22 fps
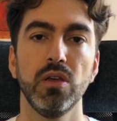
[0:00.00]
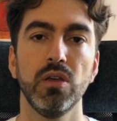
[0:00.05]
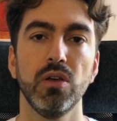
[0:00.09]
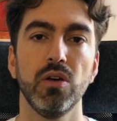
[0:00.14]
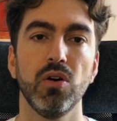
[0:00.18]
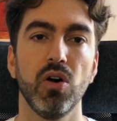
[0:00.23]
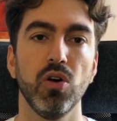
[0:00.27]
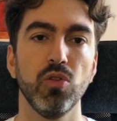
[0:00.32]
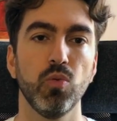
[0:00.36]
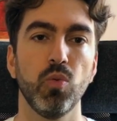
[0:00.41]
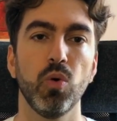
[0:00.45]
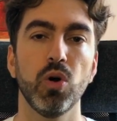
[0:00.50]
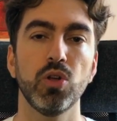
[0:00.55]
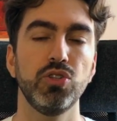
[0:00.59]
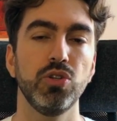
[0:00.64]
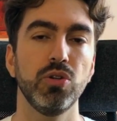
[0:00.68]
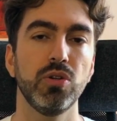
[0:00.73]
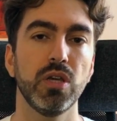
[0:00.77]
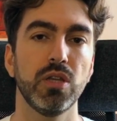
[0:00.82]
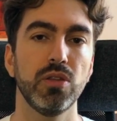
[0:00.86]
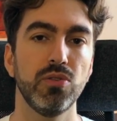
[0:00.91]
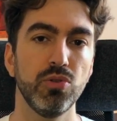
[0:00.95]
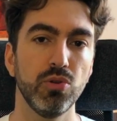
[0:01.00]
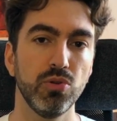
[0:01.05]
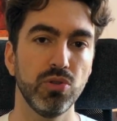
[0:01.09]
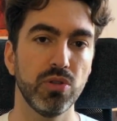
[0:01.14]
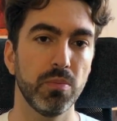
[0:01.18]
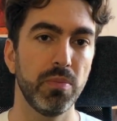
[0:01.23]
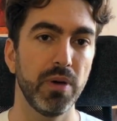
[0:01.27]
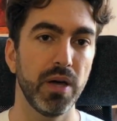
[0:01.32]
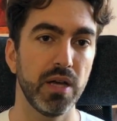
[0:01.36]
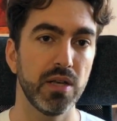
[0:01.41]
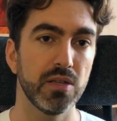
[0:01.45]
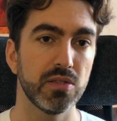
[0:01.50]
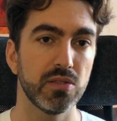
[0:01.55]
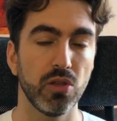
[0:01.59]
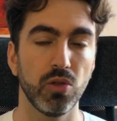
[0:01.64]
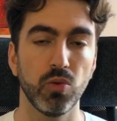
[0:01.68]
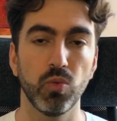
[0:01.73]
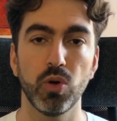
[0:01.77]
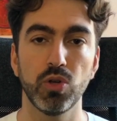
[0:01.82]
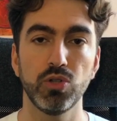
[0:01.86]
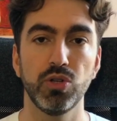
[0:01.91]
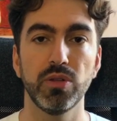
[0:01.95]
on what you can do the best
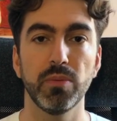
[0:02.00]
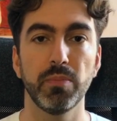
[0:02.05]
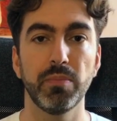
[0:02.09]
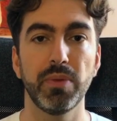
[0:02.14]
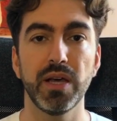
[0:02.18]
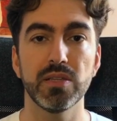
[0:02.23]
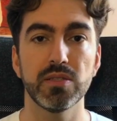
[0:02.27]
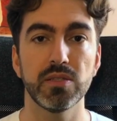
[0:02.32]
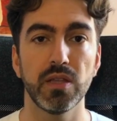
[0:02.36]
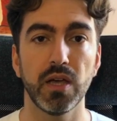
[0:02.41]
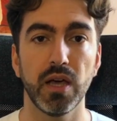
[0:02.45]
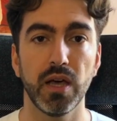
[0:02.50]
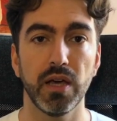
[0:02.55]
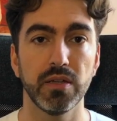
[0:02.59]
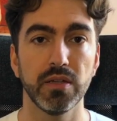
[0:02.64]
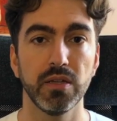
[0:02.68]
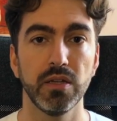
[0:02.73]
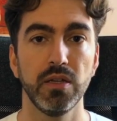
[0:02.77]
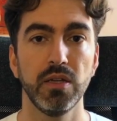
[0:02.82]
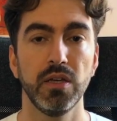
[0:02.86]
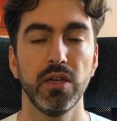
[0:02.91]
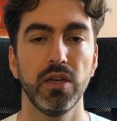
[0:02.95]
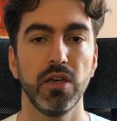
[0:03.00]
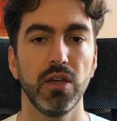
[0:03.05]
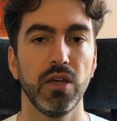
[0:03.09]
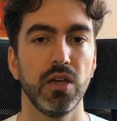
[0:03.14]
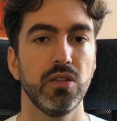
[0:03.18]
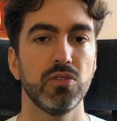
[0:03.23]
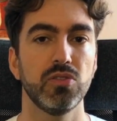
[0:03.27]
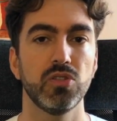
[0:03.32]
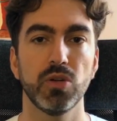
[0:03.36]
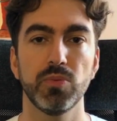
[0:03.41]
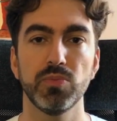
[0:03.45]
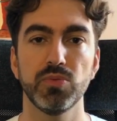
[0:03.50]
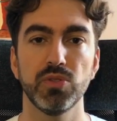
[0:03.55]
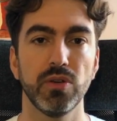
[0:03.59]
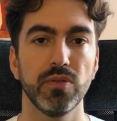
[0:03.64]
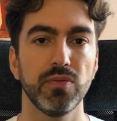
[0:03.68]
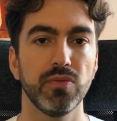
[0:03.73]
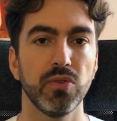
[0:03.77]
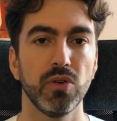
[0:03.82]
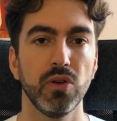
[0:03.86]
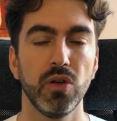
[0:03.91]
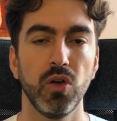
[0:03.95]
and what you're the best at in terms
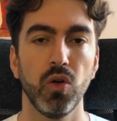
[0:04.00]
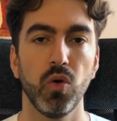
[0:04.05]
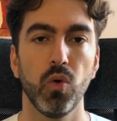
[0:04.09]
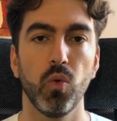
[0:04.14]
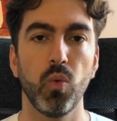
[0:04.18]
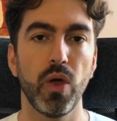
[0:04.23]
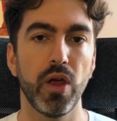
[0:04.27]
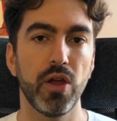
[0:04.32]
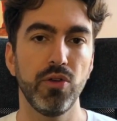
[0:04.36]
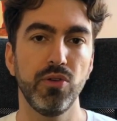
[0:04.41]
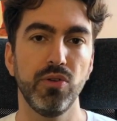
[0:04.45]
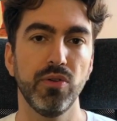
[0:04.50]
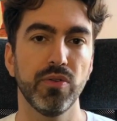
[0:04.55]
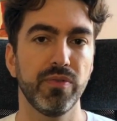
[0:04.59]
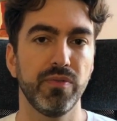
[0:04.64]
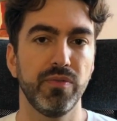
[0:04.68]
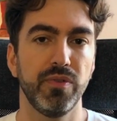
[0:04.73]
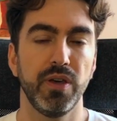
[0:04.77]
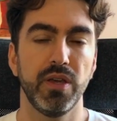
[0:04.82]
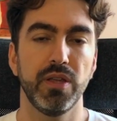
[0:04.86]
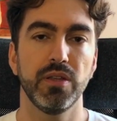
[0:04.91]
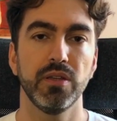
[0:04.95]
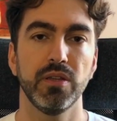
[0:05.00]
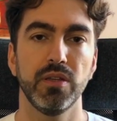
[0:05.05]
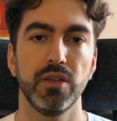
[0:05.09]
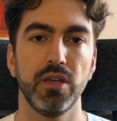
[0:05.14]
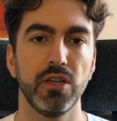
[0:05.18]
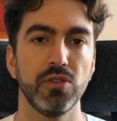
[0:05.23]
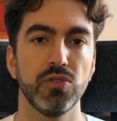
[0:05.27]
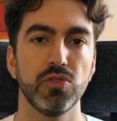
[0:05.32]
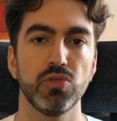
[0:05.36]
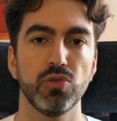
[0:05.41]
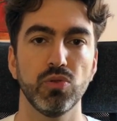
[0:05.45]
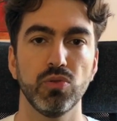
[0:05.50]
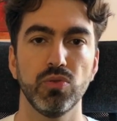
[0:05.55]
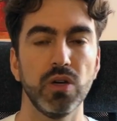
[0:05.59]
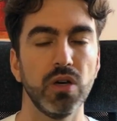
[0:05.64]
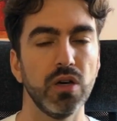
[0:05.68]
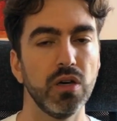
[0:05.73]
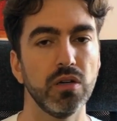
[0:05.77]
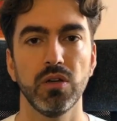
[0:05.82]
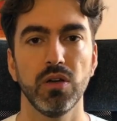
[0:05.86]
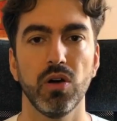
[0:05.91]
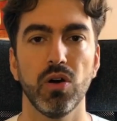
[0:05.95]
of where you fit into
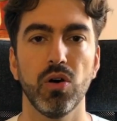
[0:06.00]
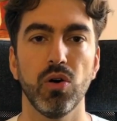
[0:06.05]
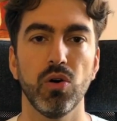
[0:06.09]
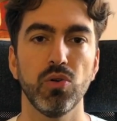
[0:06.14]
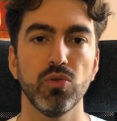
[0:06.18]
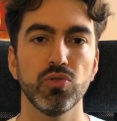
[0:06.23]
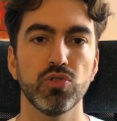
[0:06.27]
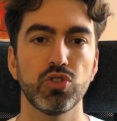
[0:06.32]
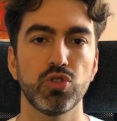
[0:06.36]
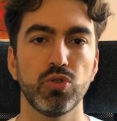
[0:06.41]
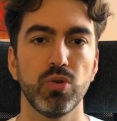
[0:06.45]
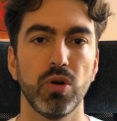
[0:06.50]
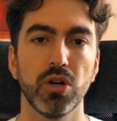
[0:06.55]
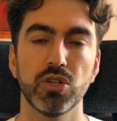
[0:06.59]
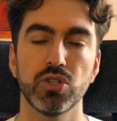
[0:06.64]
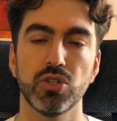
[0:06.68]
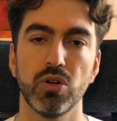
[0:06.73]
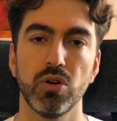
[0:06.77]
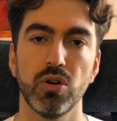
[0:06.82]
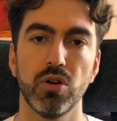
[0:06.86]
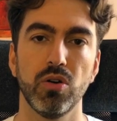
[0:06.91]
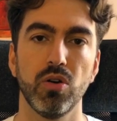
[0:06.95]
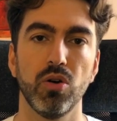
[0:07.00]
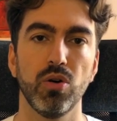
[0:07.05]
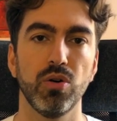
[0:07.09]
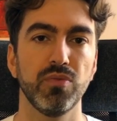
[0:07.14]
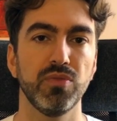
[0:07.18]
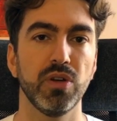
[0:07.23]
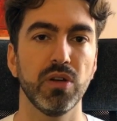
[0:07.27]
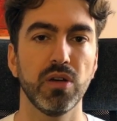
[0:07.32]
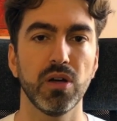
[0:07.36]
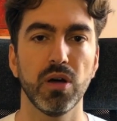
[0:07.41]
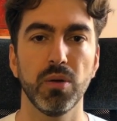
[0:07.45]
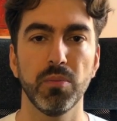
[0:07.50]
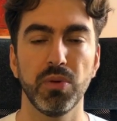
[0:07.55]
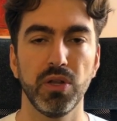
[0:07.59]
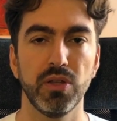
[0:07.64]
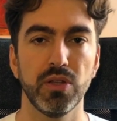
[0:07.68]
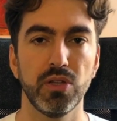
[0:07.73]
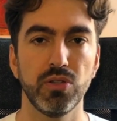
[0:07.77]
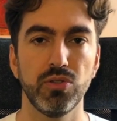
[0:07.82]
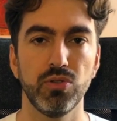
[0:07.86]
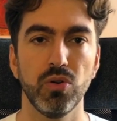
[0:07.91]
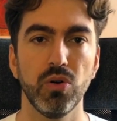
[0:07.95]
the whole structure of the company
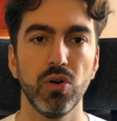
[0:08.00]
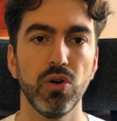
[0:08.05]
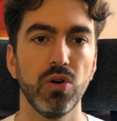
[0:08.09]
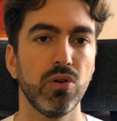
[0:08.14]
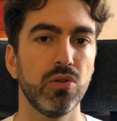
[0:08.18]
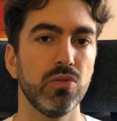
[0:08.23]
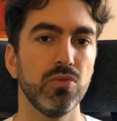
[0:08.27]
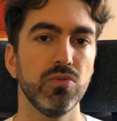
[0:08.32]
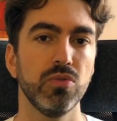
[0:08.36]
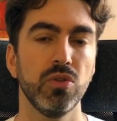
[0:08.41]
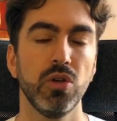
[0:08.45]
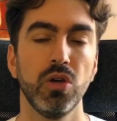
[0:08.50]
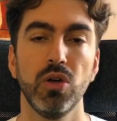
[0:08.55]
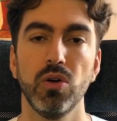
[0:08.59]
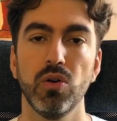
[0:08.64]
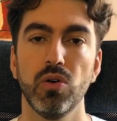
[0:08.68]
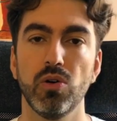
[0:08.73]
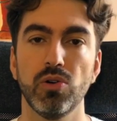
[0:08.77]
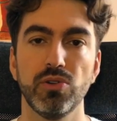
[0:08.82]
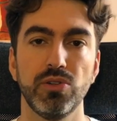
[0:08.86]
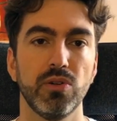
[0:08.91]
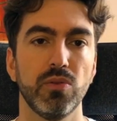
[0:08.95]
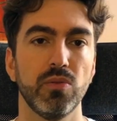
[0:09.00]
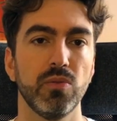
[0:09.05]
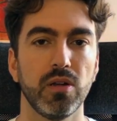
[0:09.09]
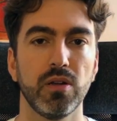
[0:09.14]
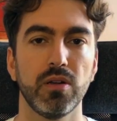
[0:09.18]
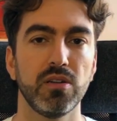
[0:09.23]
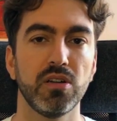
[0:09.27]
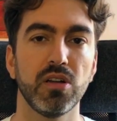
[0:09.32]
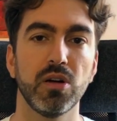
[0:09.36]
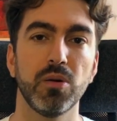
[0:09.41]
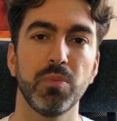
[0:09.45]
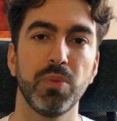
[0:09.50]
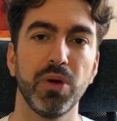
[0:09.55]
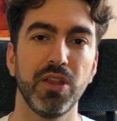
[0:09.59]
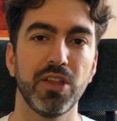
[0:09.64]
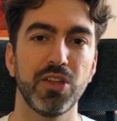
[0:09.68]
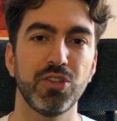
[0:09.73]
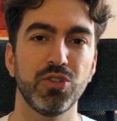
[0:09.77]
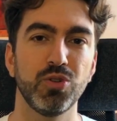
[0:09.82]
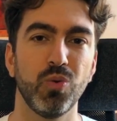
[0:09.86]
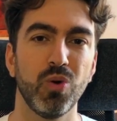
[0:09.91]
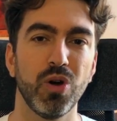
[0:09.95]
that you own or the company
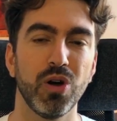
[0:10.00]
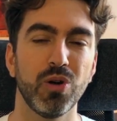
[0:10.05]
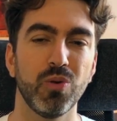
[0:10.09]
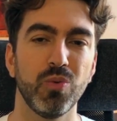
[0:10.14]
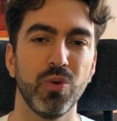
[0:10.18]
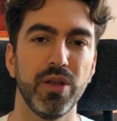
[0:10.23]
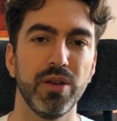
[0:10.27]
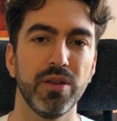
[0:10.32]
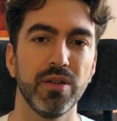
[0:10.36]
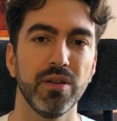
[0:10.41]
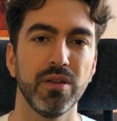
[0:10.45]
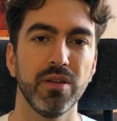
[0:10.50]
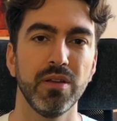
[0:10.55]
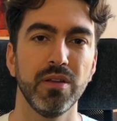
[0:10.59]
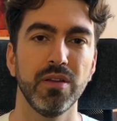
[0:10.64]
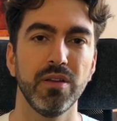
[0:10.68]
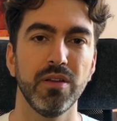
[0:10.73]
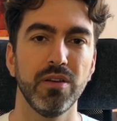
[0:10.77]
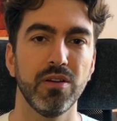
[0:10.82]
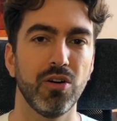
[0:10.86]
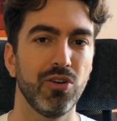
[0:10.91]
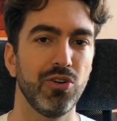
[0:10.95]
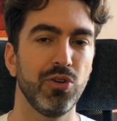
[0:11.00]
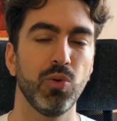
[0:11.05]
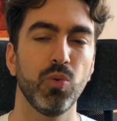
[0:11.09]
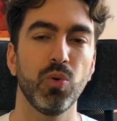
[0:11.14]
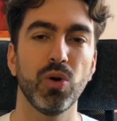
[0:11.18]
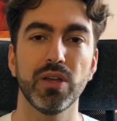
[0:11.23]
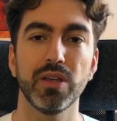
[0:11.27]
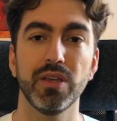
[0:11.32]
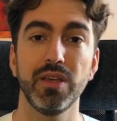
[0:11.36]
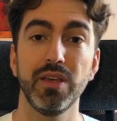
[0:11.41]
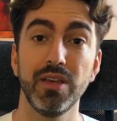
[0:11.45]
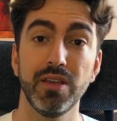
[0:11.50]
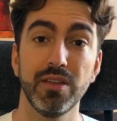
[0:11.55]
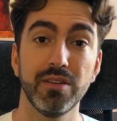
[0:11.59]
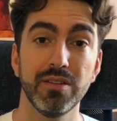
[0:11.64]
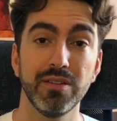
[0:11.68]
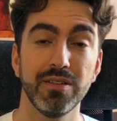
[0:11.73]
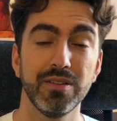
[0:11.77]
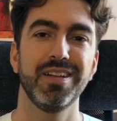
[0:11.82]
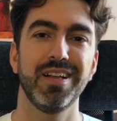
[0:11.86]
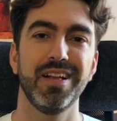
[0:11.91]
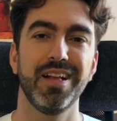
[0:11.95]
that you work with or you work
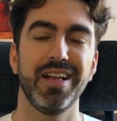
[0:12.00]
in,